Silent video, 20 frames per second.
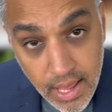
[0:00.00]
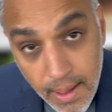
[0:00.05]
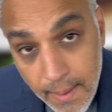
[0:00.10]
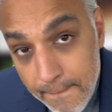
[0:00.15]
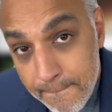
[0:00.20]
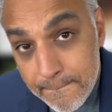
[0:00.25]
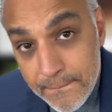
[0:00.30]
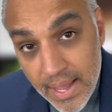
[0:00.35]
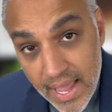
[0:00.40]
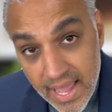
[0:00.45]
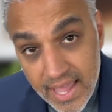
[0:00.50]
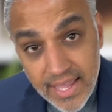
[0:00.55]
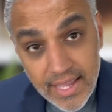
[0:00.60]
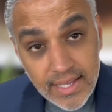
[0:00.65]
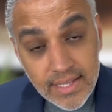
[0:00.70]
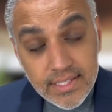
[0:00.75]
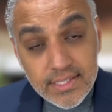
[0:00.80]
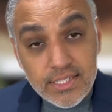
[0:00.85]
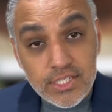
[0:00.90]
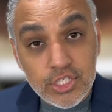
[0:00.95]

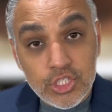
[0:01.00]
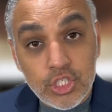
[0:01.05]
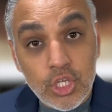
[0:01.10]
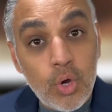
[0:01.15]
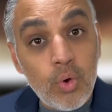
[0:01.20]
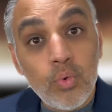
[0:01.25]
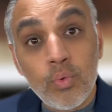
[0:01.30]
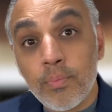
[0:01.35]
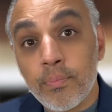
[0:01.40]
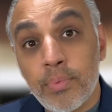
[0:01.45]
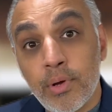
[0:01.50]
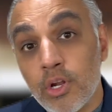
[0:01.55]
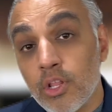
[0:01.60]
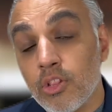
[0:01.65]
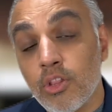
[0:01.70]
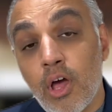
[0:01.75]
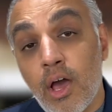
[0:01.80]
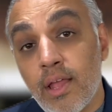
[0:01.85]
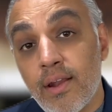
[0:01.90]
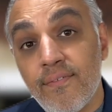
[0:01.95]
Banks don't put a
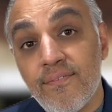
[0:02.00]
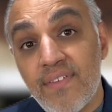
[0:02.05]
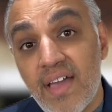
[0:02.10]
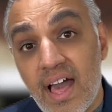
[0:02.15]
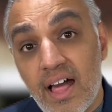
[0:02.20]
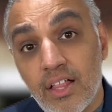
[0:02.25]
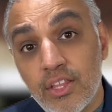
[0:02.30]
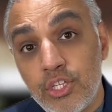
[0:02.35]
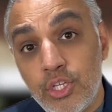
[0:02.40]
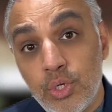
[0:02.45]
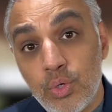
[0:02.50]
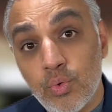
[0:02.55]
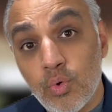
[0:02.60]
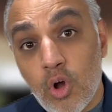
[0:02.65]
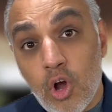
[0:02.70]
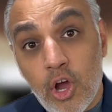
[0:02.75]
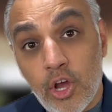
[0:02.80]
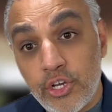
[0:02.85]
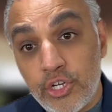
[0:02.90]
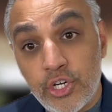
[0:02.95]
lot of value
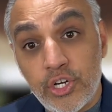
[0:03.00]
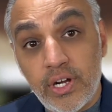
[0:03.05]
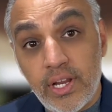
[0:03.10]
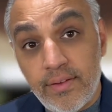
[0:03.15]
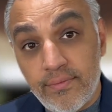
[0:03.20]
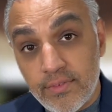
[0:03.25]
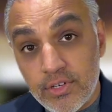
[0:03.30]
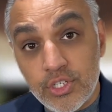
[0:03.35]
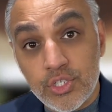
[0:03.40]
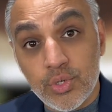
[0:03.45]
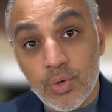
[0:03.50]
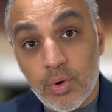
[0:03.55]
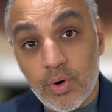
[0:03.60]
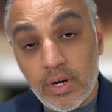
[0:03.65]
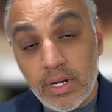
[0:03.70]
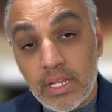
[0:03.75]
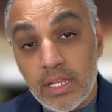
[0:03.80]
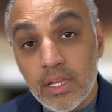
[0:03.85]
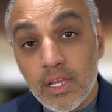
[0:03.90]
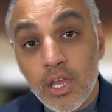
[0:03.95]
on your
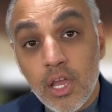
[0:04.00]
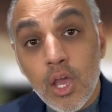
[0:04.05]
inventory.